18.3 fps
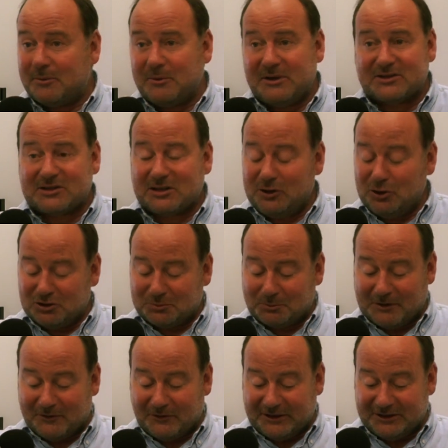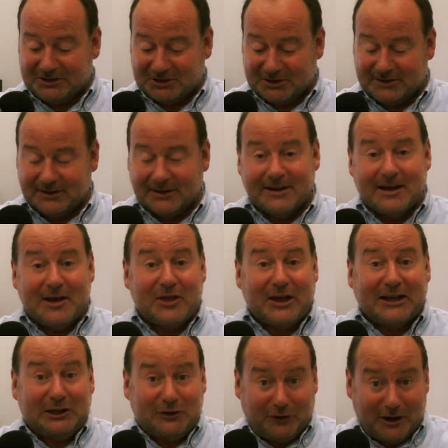I mean, it's a huge privilege, and
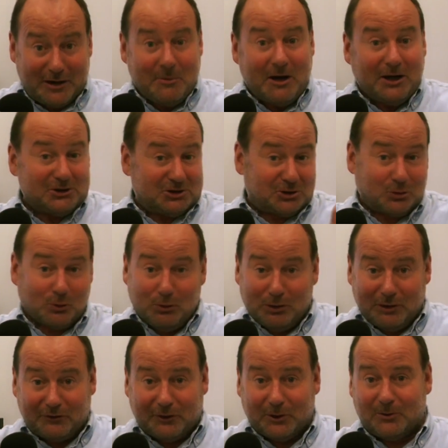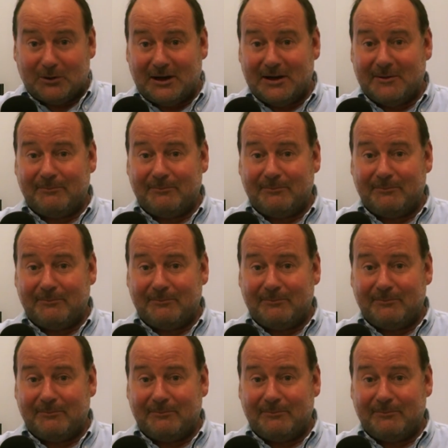thank you very much to all of you.